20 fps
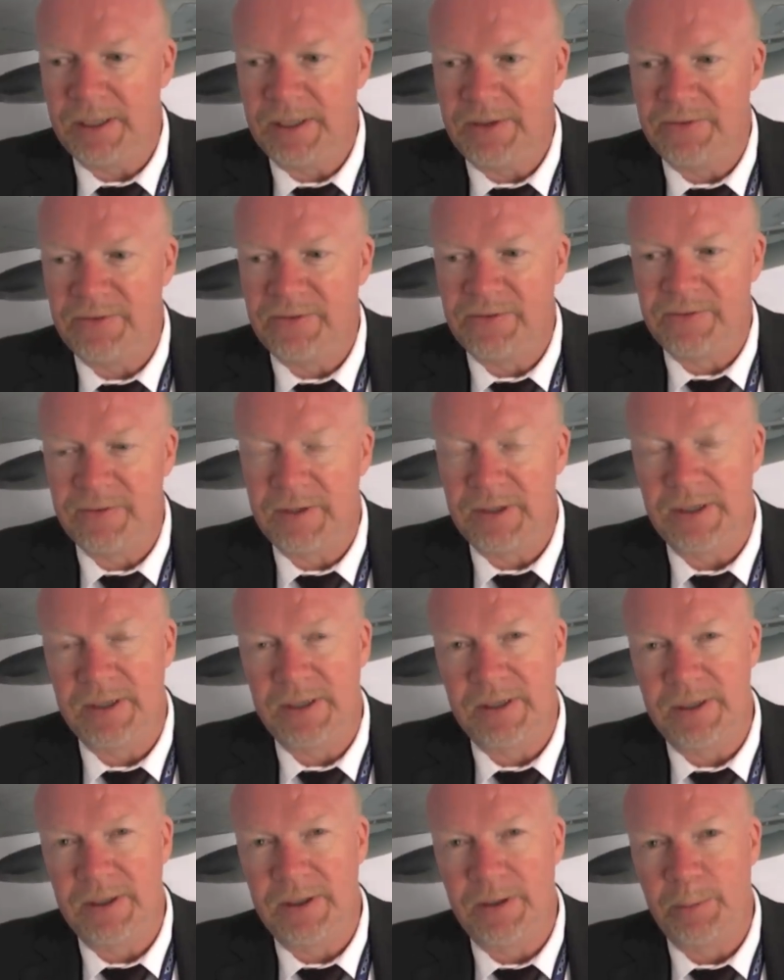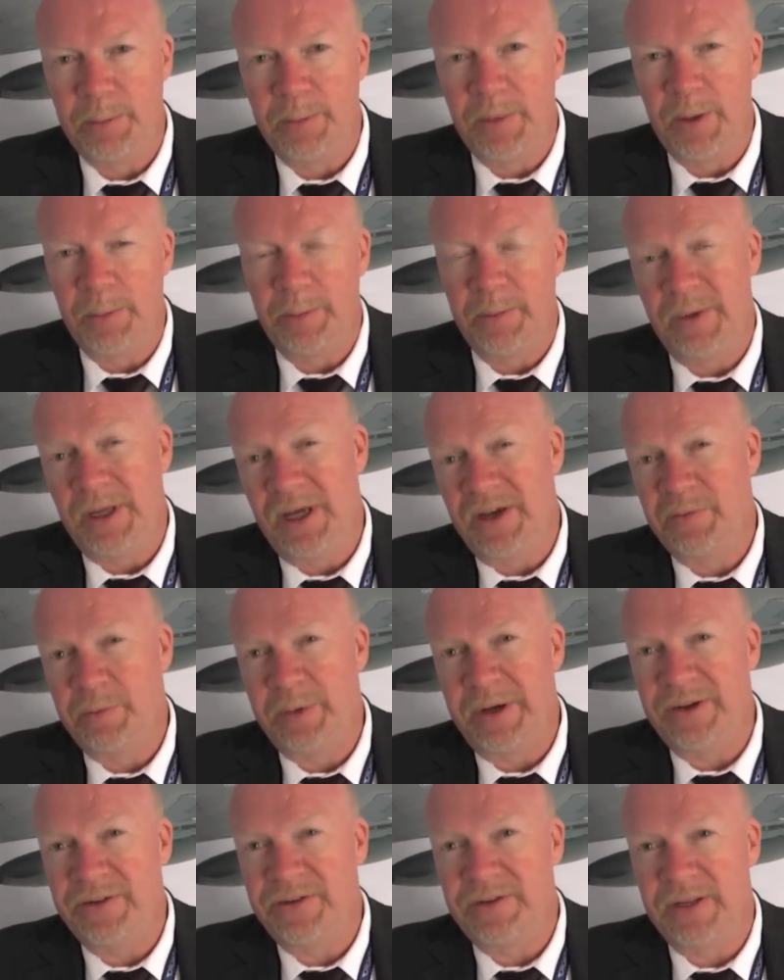is an
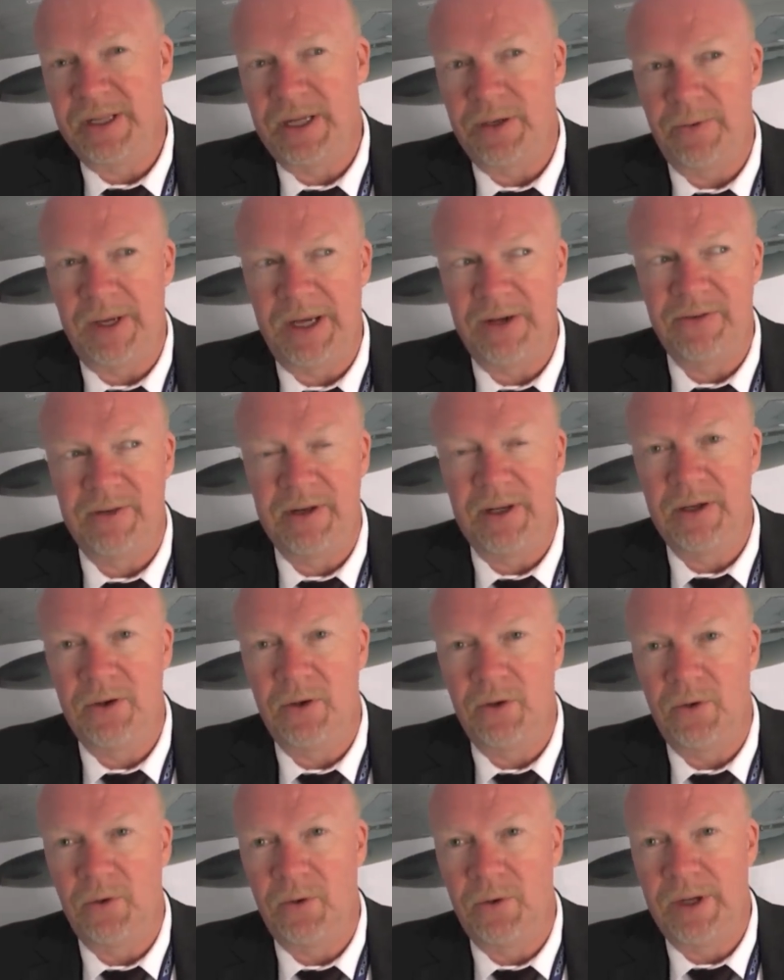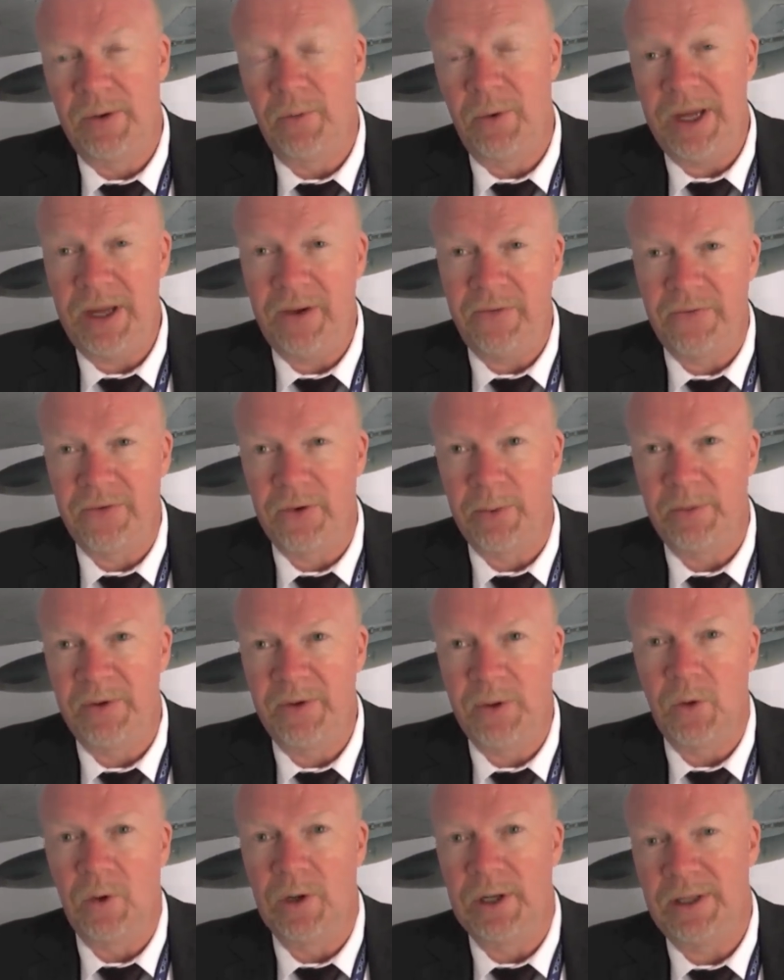expression that we actually go away from.
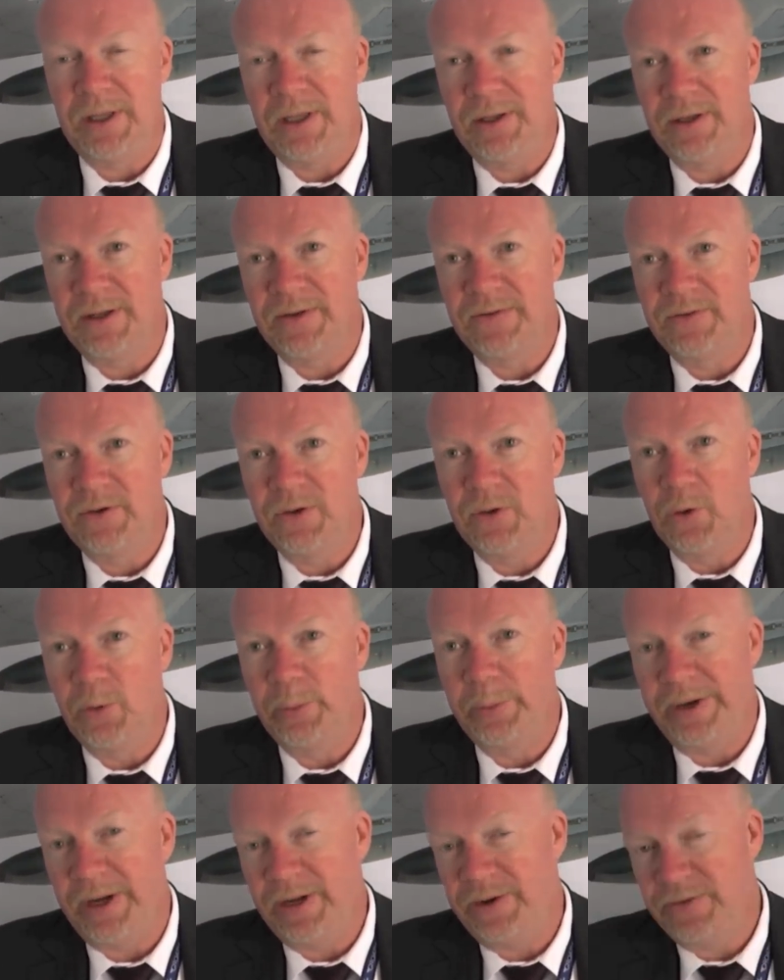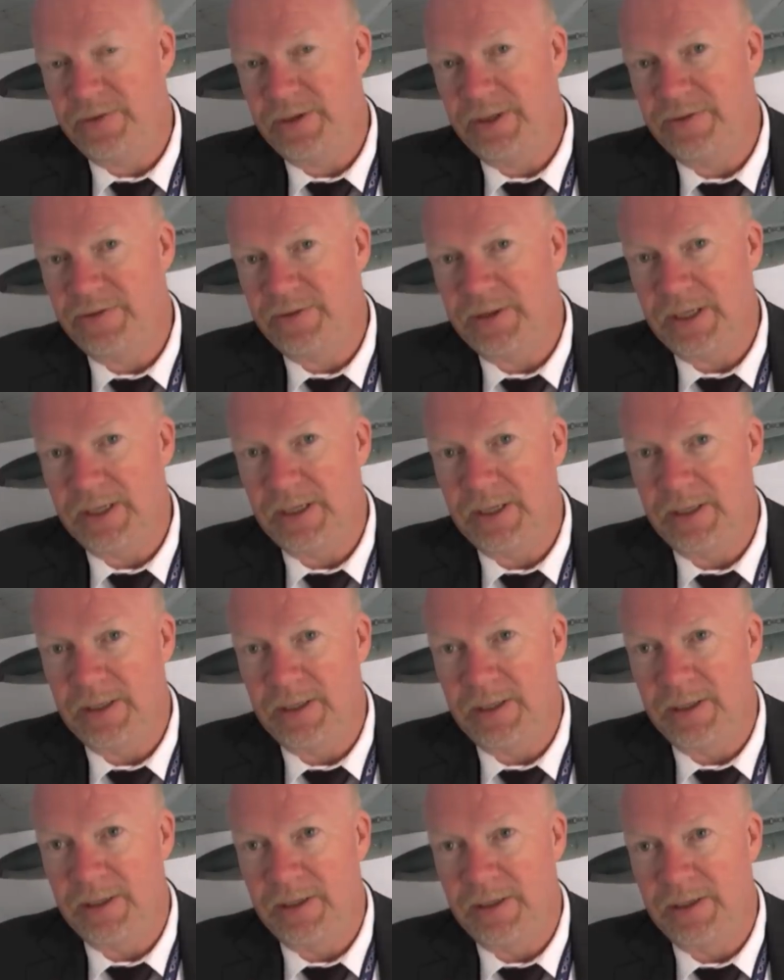We call it industrial cooperation instead.
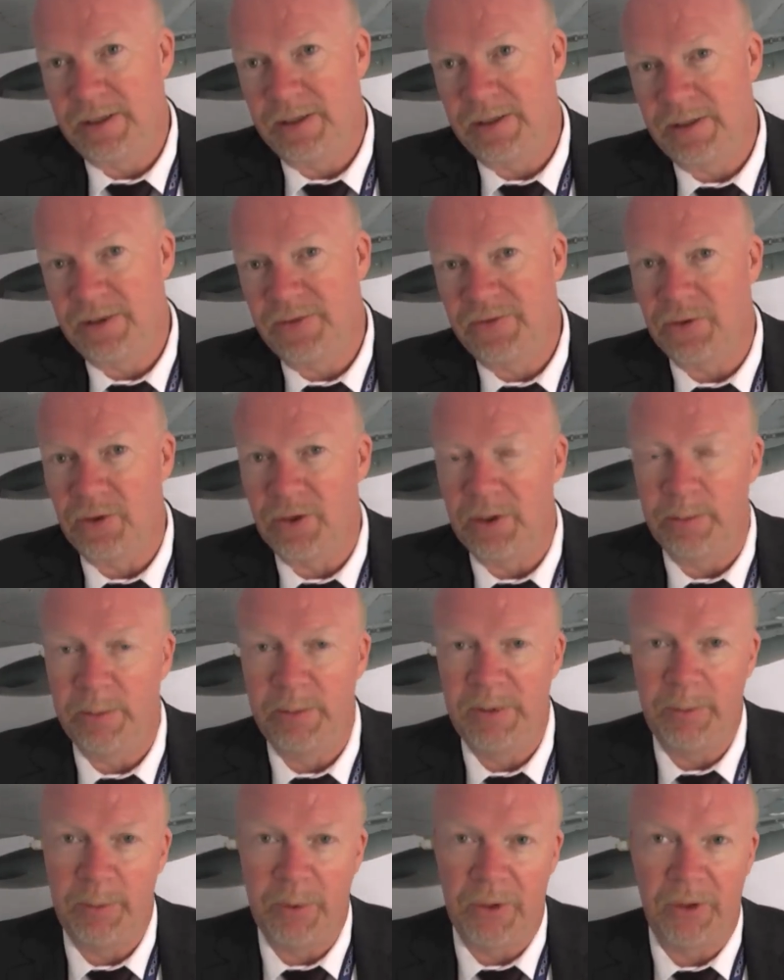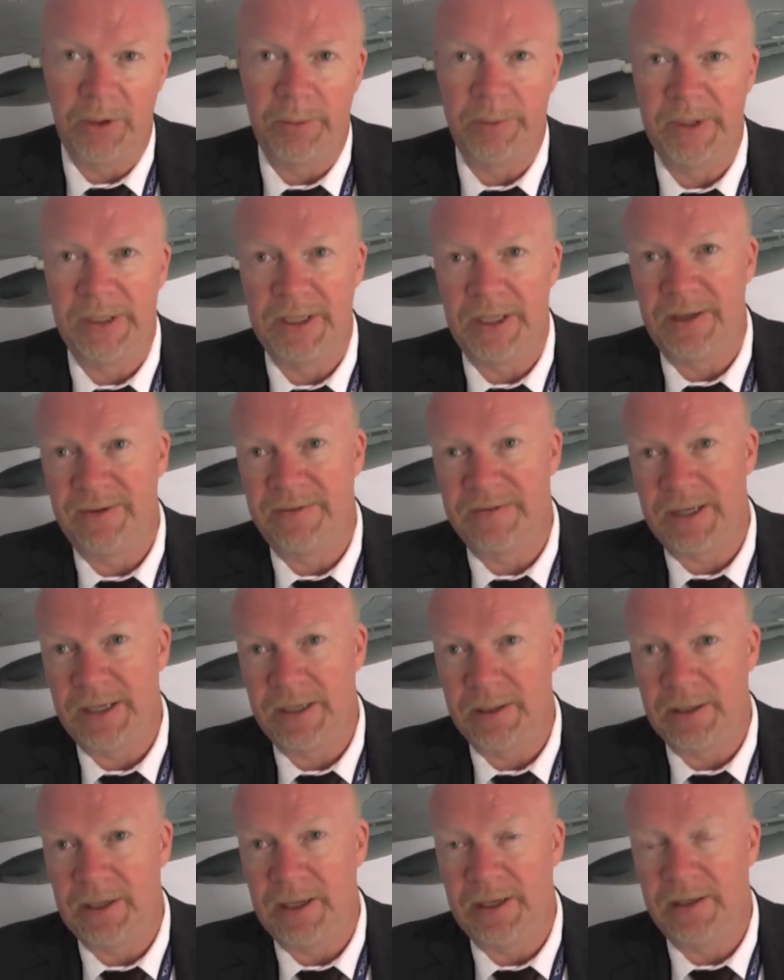And the SAAB department that is
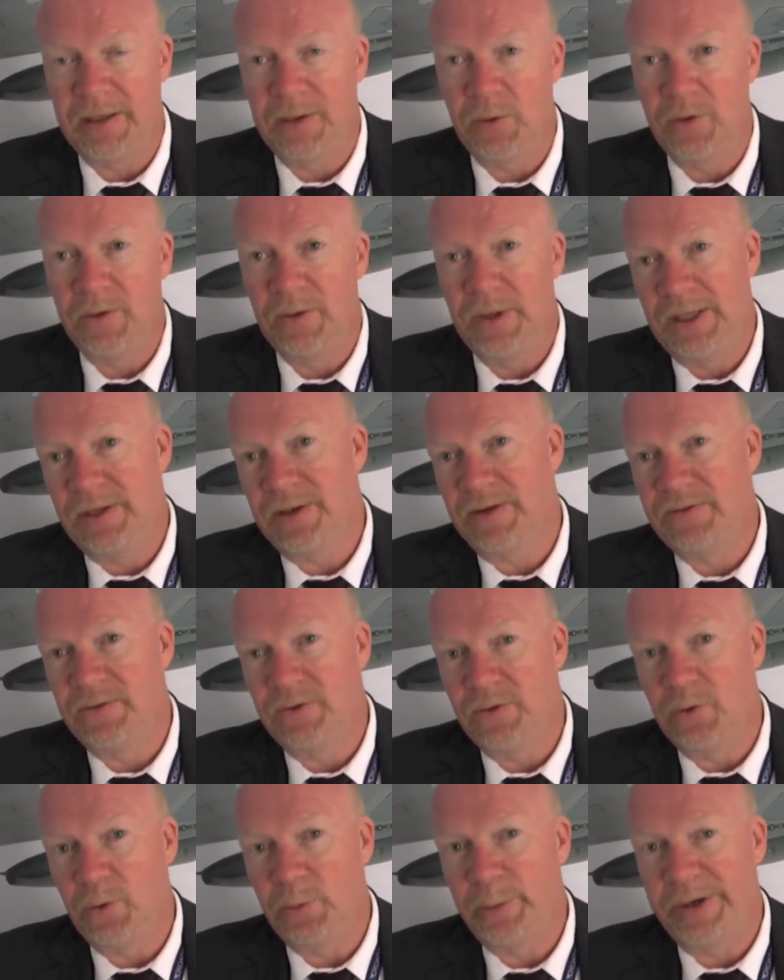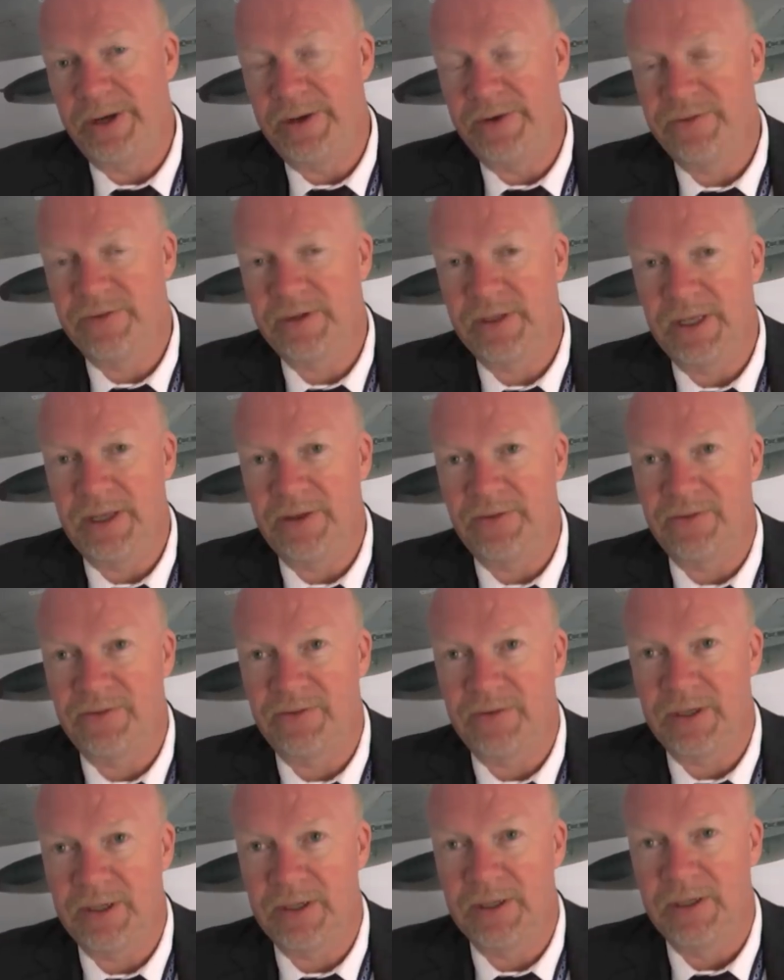handling the industrial cooperation is